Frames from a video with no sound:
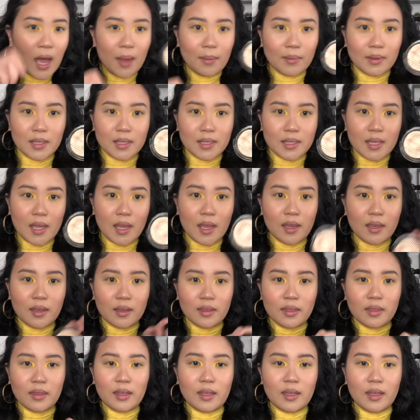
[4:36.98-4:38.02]
I'm gonna take
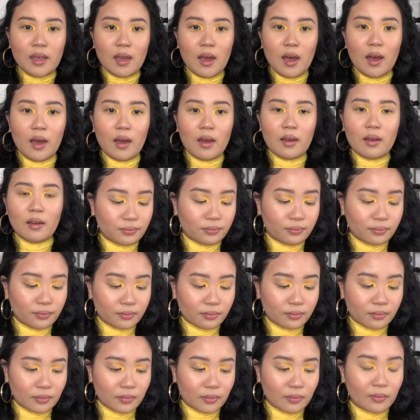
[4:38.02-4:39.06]
the
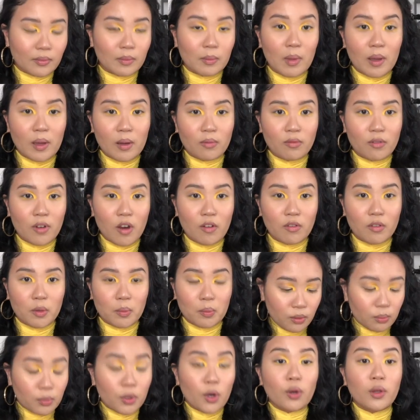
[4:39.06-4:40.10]
Makeup Forever
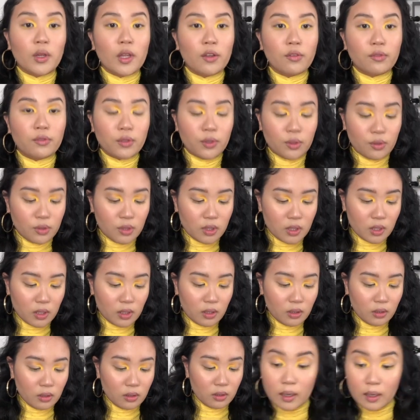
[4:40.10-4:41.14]
Pro Light
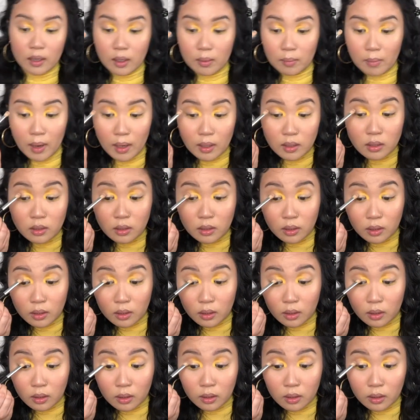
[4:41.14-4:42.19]
Fusion, and I'm actually
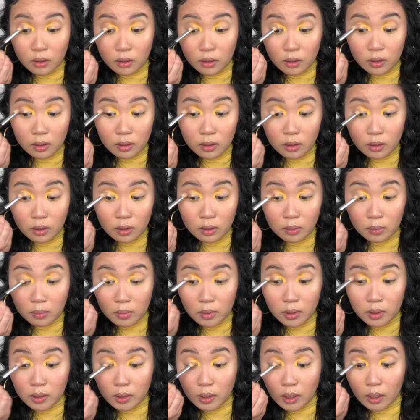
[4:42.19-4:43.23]
gonna
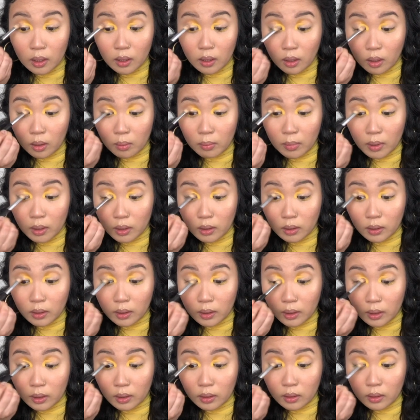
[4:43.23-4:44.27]
put that on my
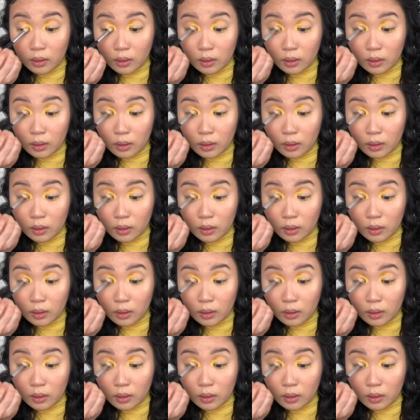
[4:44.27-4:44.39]
lid.